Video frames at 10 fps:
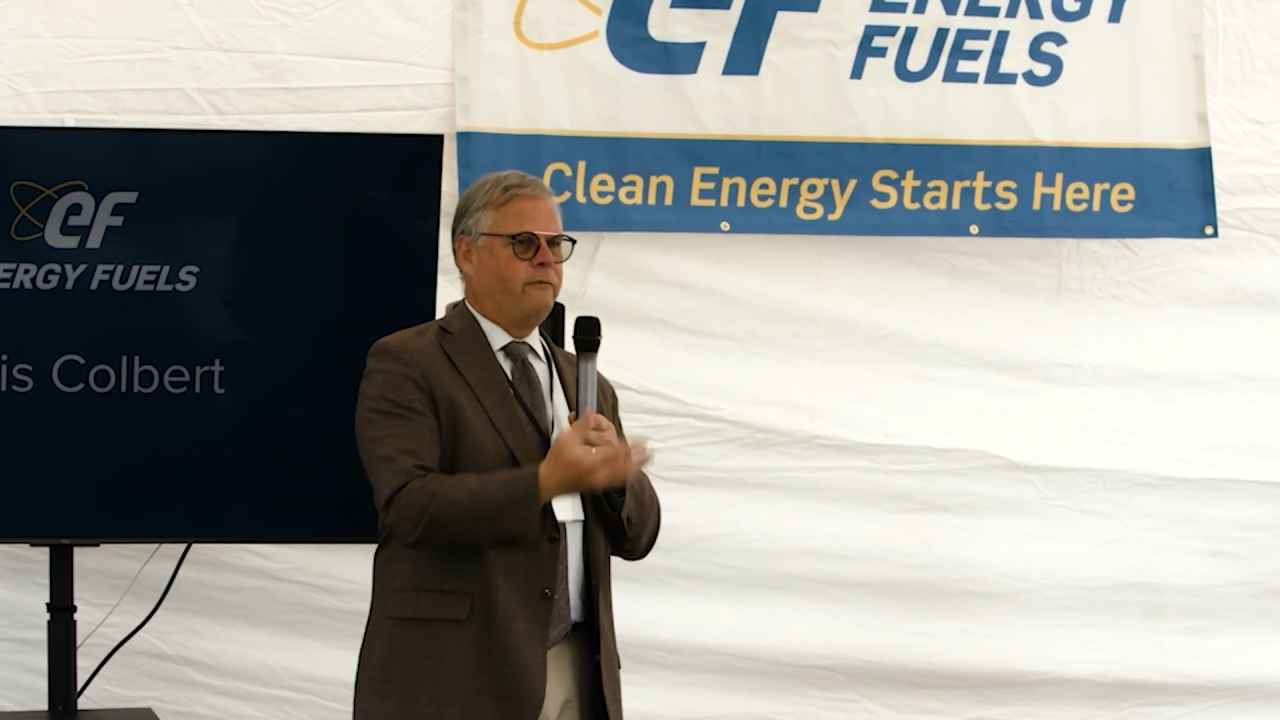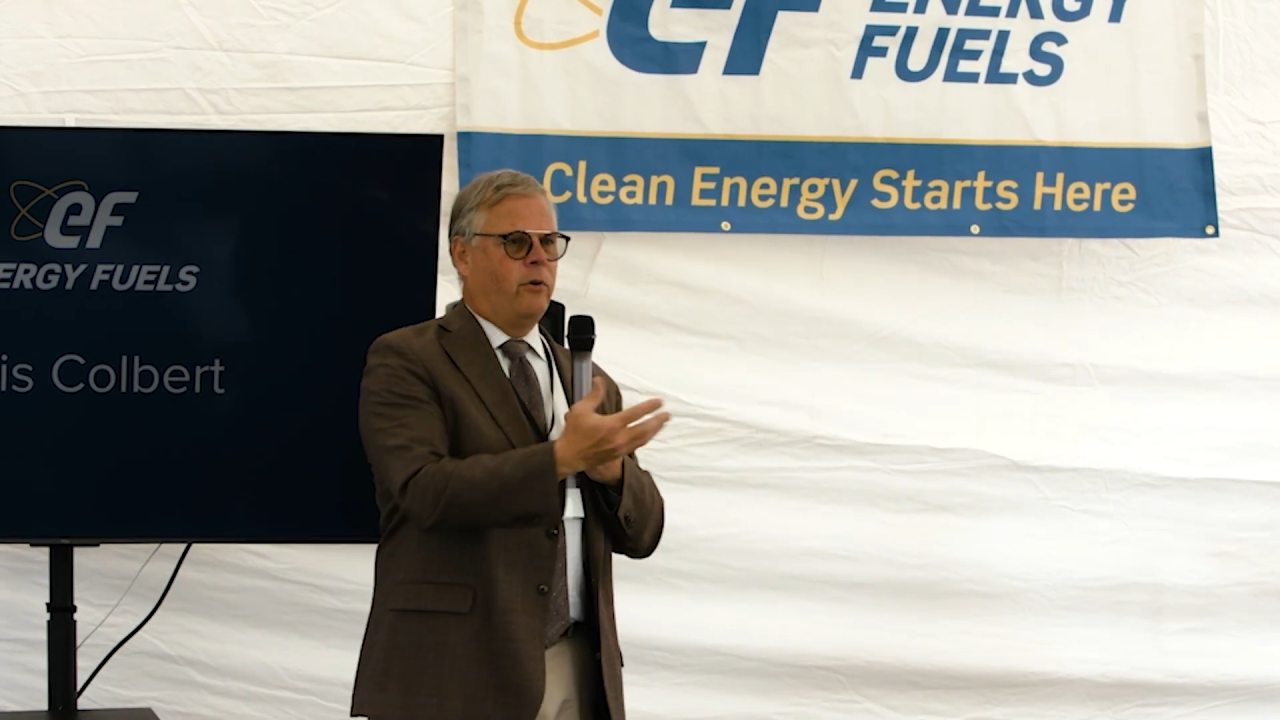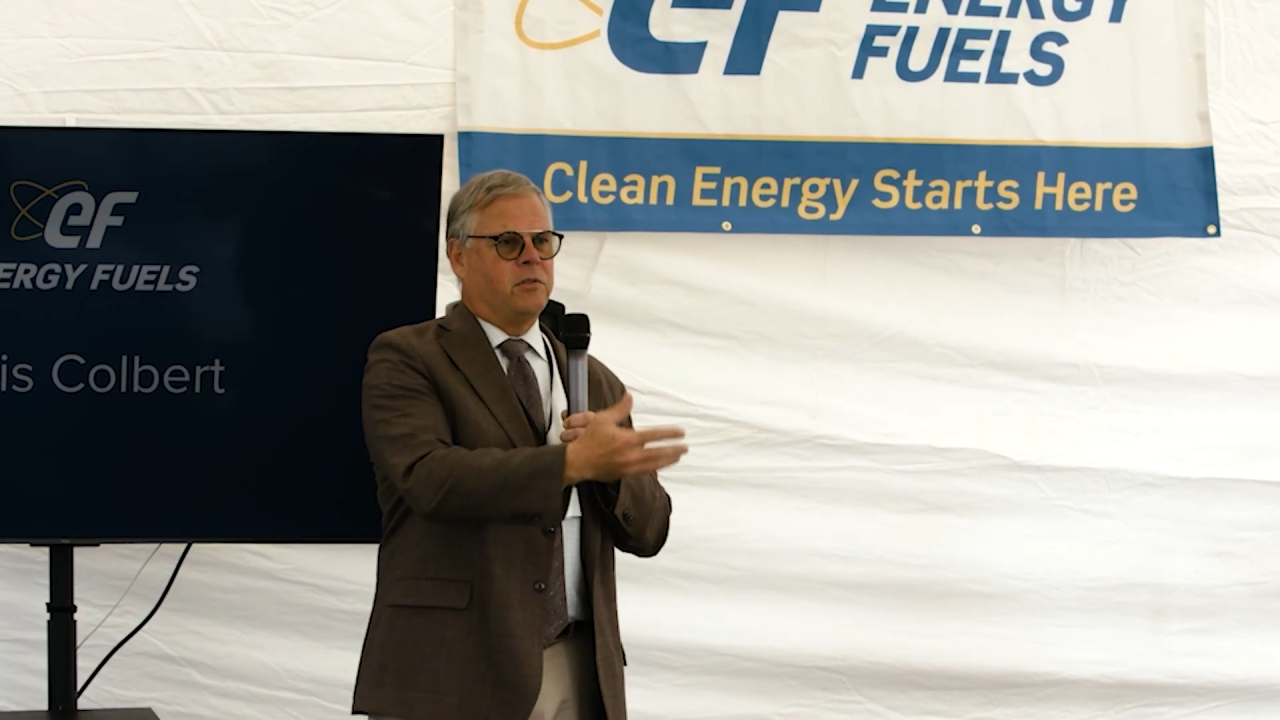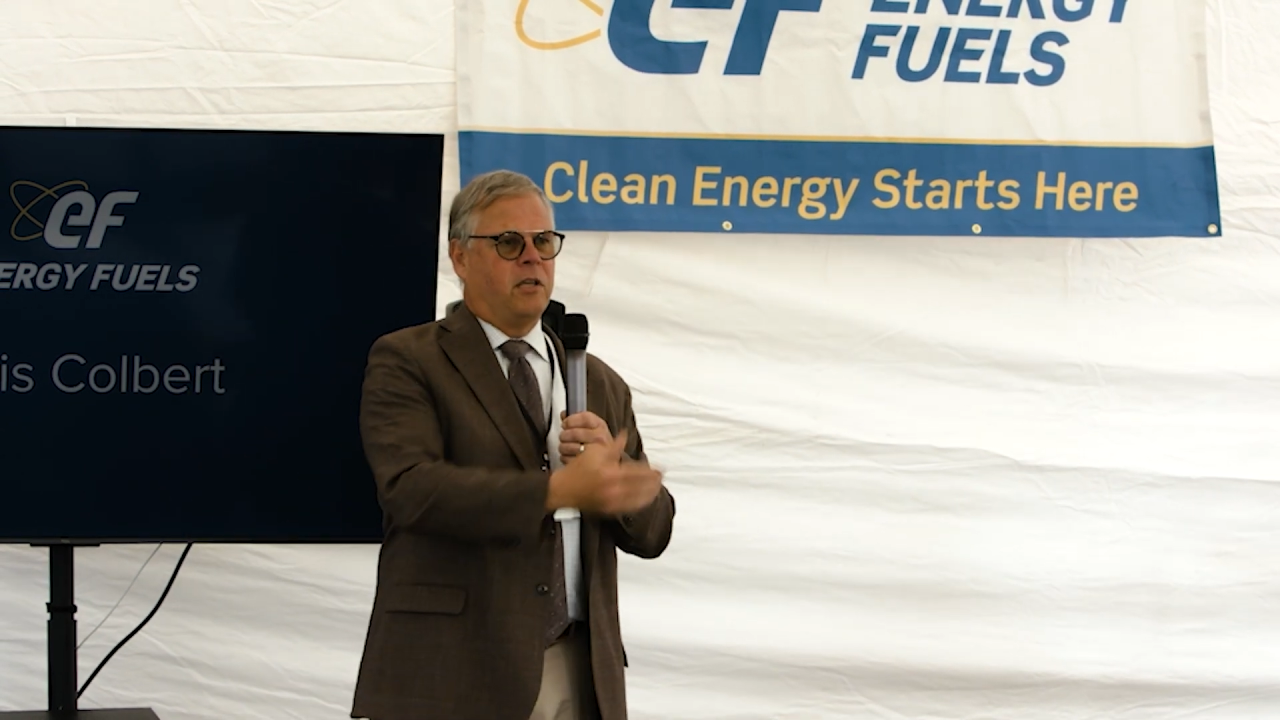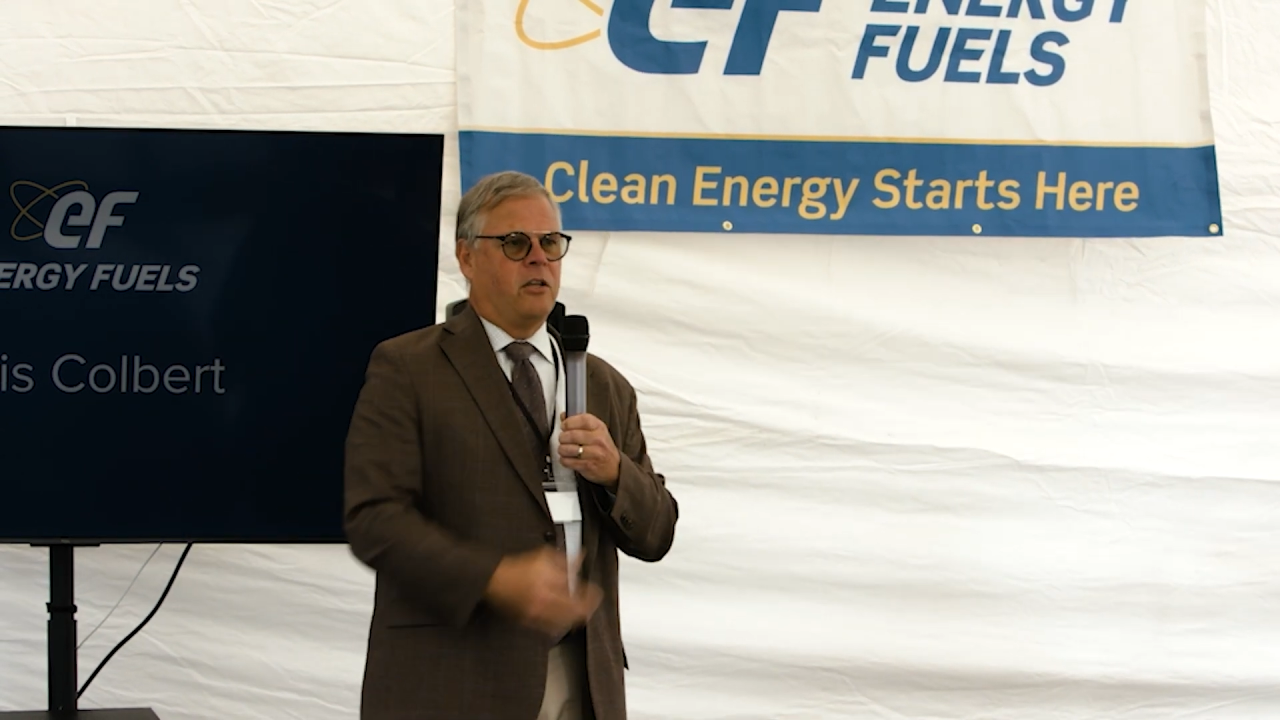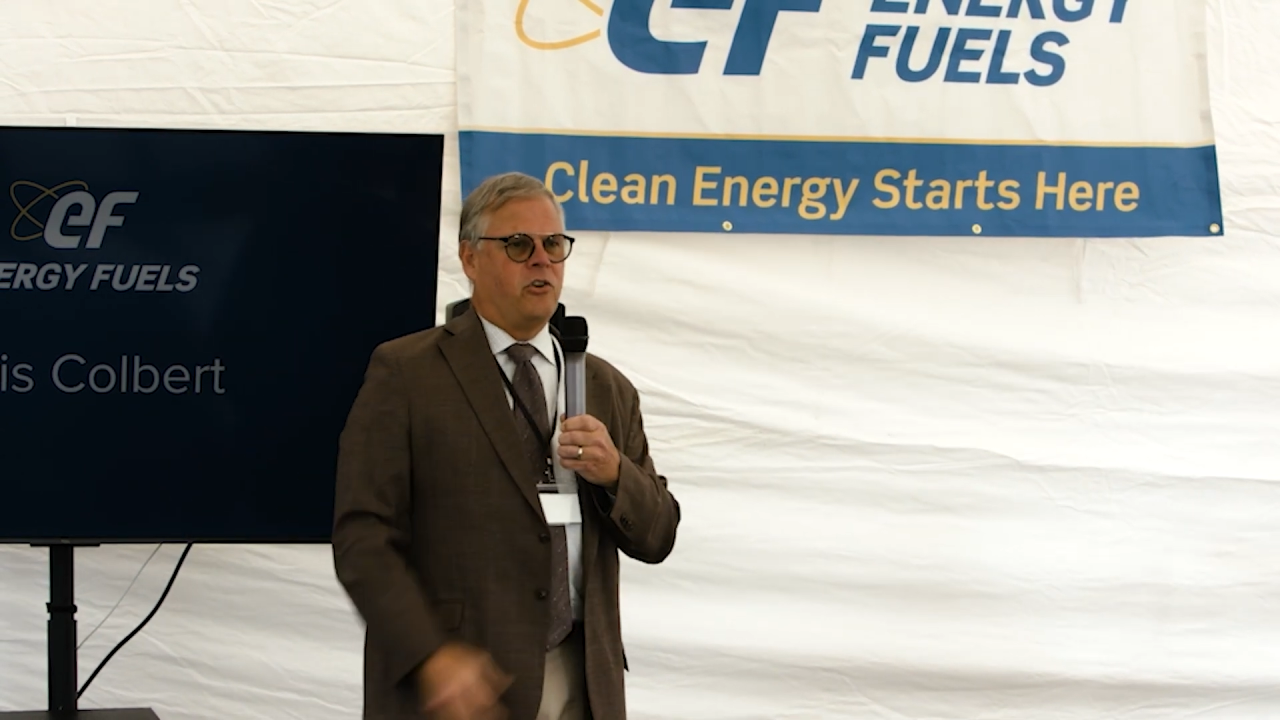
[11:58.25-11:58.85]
folks like